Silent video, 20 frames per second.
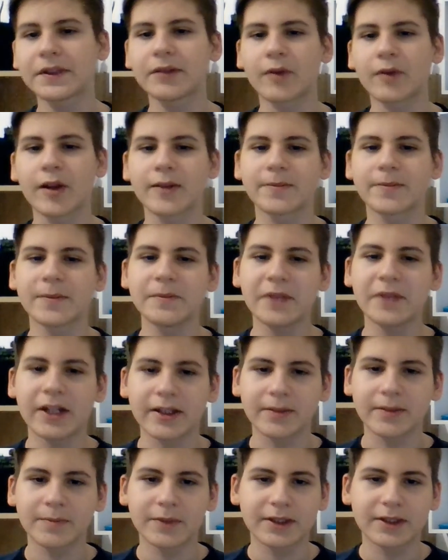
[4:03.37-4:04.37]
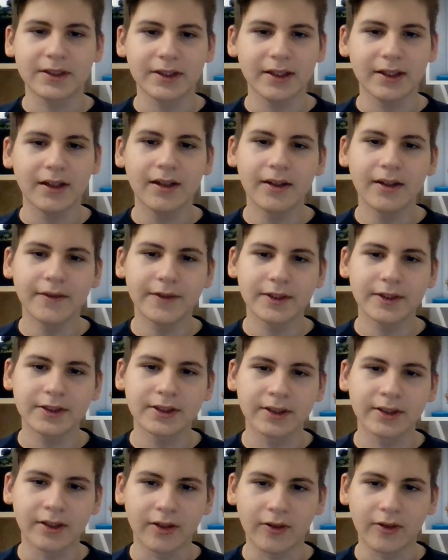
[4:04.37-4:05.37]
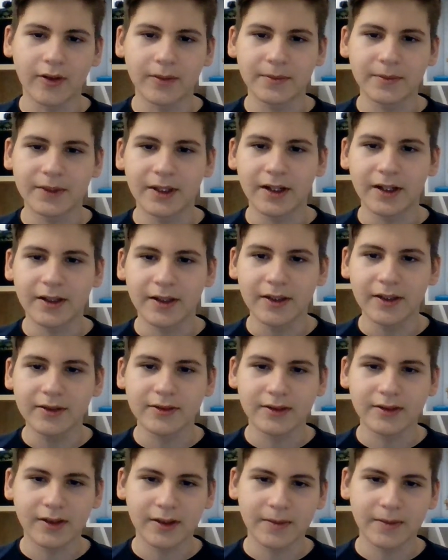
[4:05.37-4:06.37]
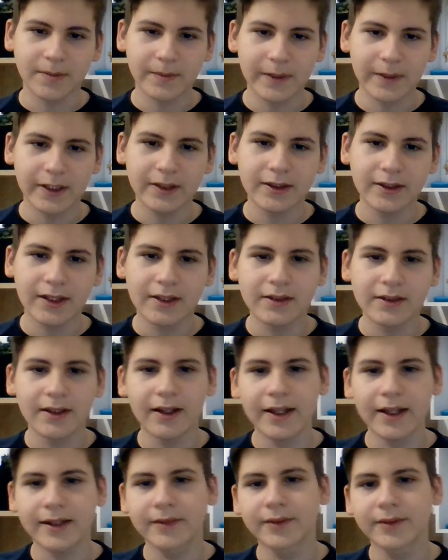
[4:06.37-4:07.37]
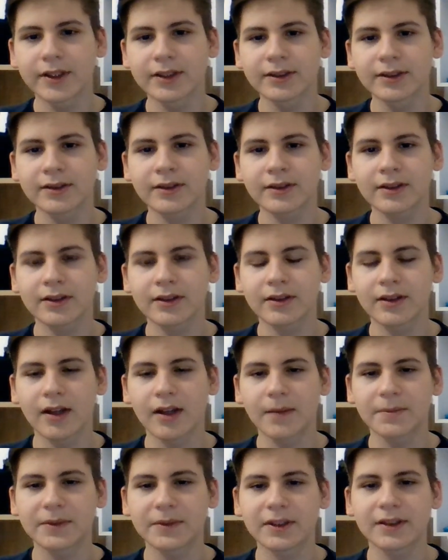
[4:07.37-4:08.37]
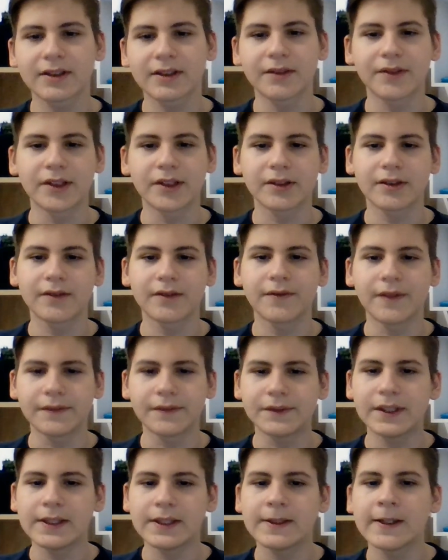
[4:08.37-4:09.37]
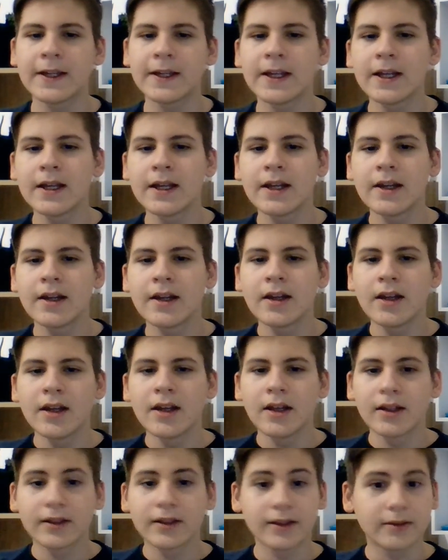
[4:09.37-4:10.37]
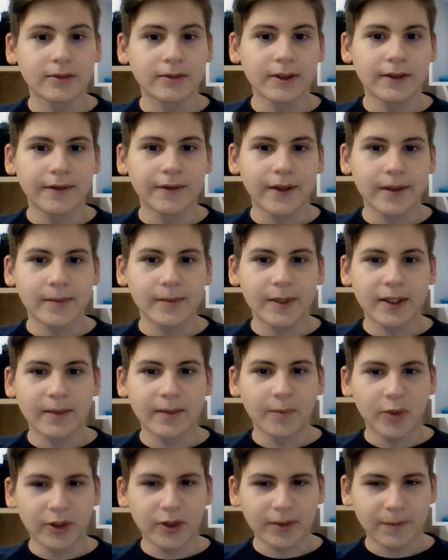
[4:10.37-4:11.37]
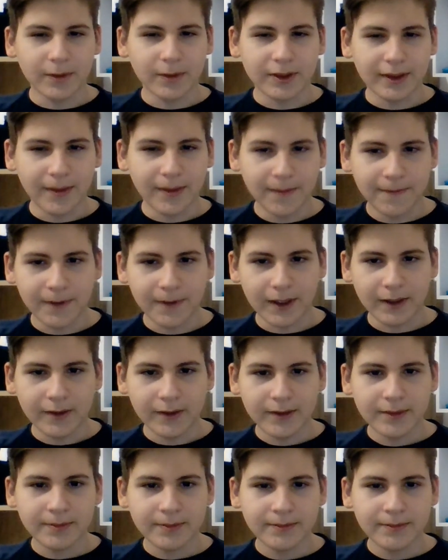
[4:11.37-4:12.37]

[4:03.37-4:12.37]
rounds per minute, but the early versions could go up to 900 rounds per minute, and the later versions up to 750. Such rate of fire made it impossible to hip-fire it.